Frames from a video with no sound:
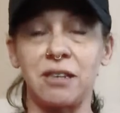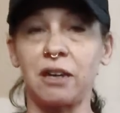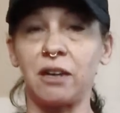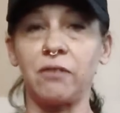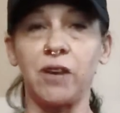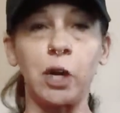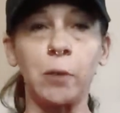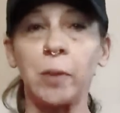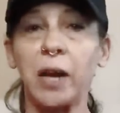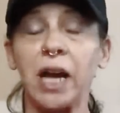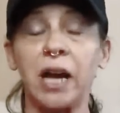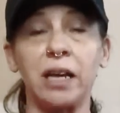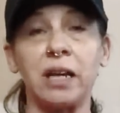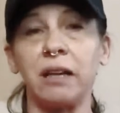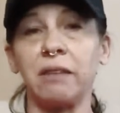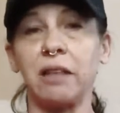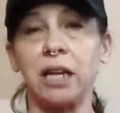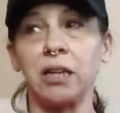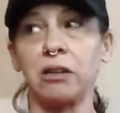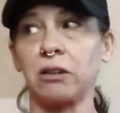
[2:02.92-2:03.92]
of our body
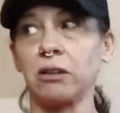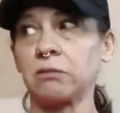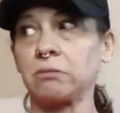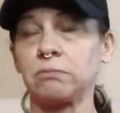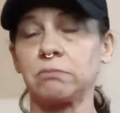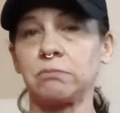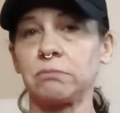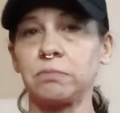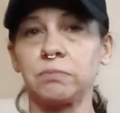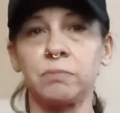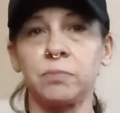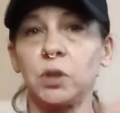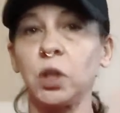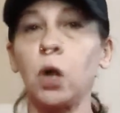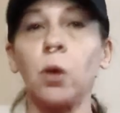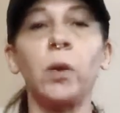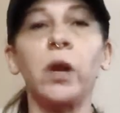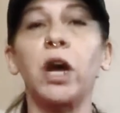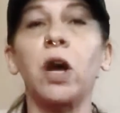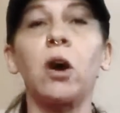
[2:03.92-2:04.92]
that are
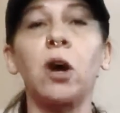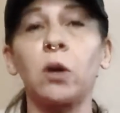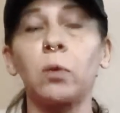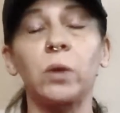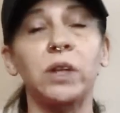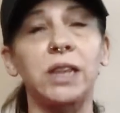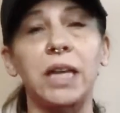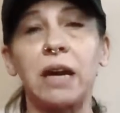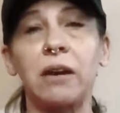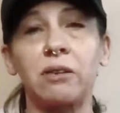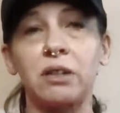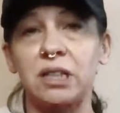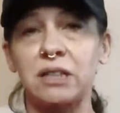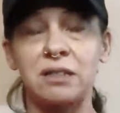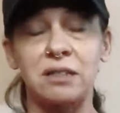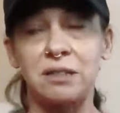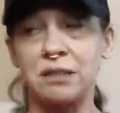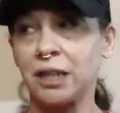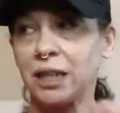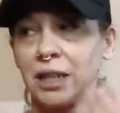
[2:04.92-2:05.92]
going on without
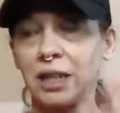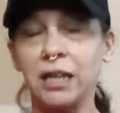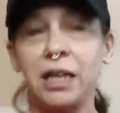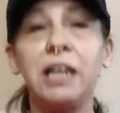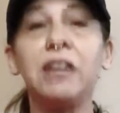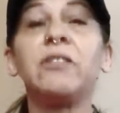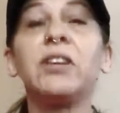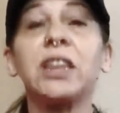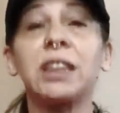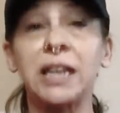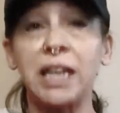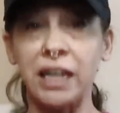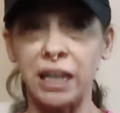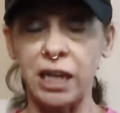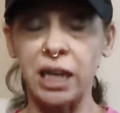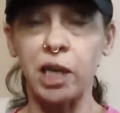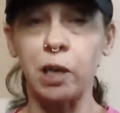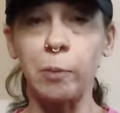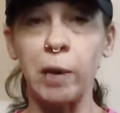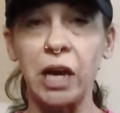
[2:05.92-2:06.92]
us even
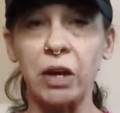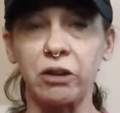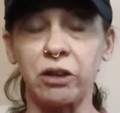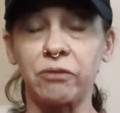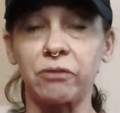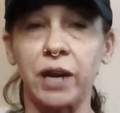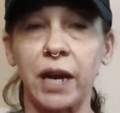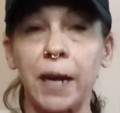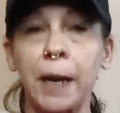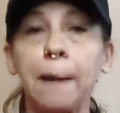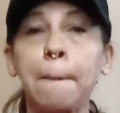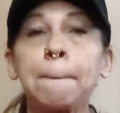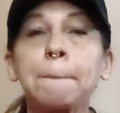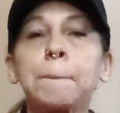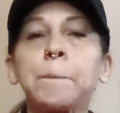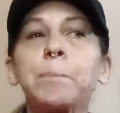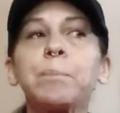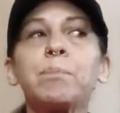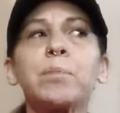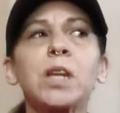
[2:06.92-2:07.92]
thinking about it, right?
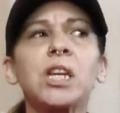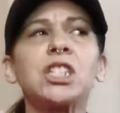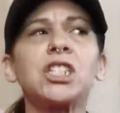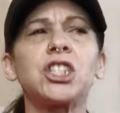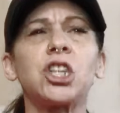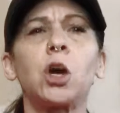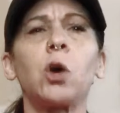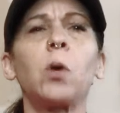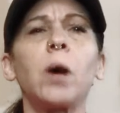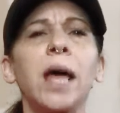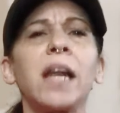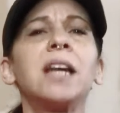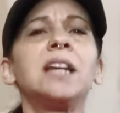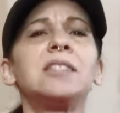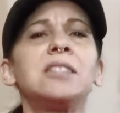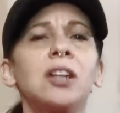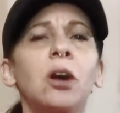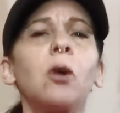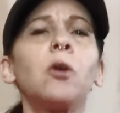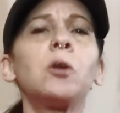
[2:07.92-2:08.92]
So an
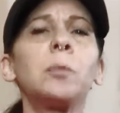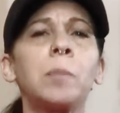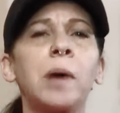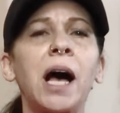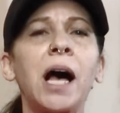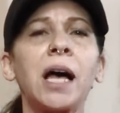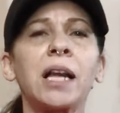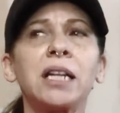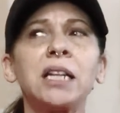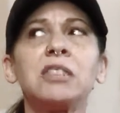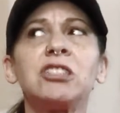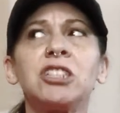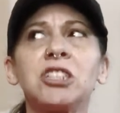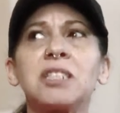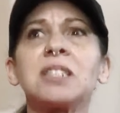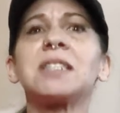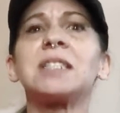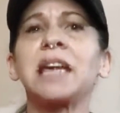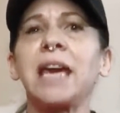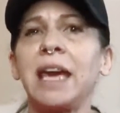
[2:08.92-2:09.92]
adult body
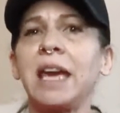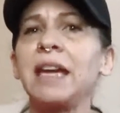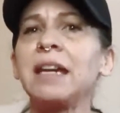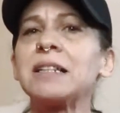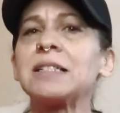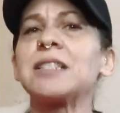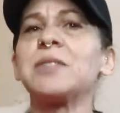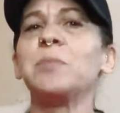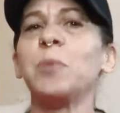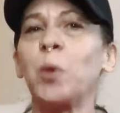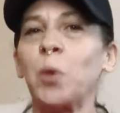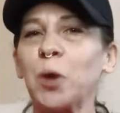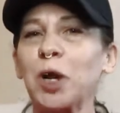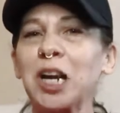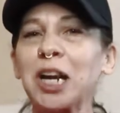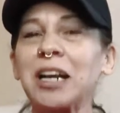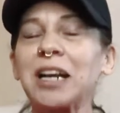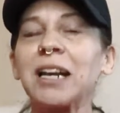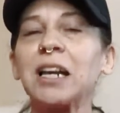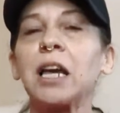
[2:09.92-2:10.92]
just takes
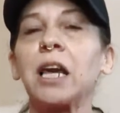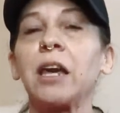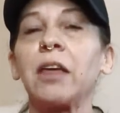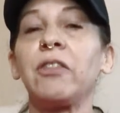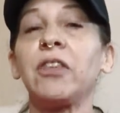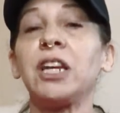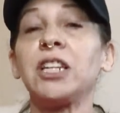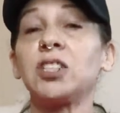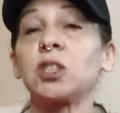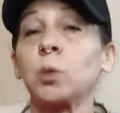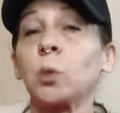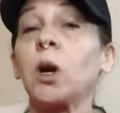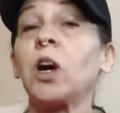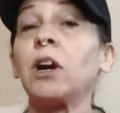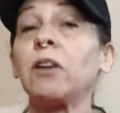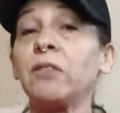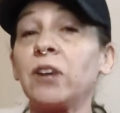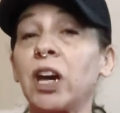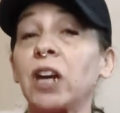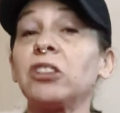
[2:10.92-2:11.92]
more than
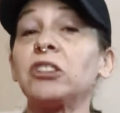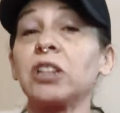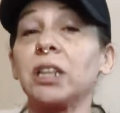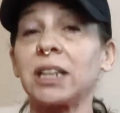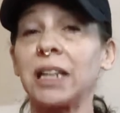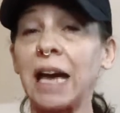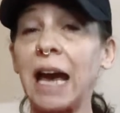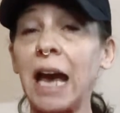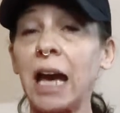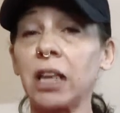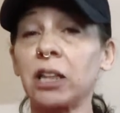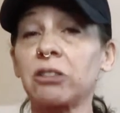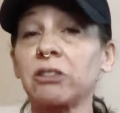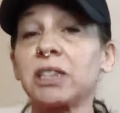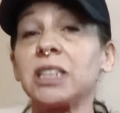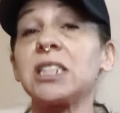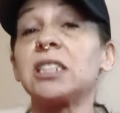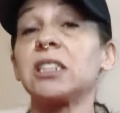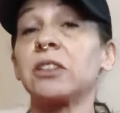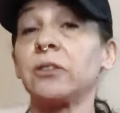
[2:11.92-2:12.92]
1,200
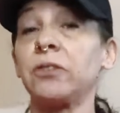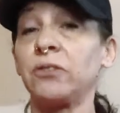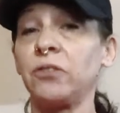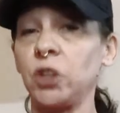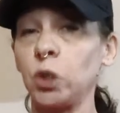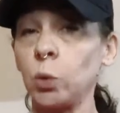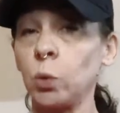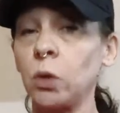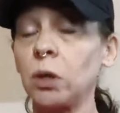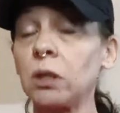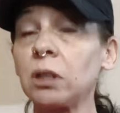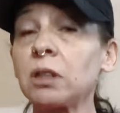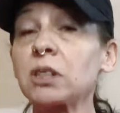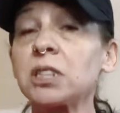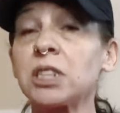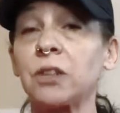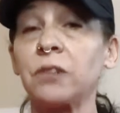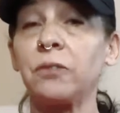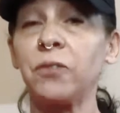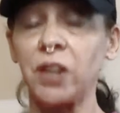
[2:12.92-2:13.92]
calories of fuel
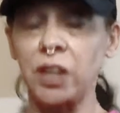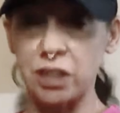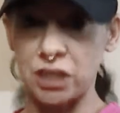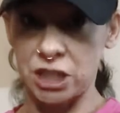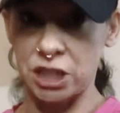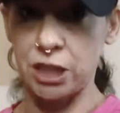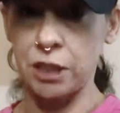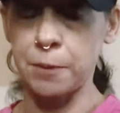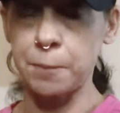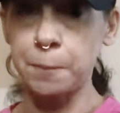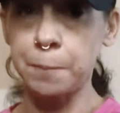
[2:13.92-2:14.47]
to function.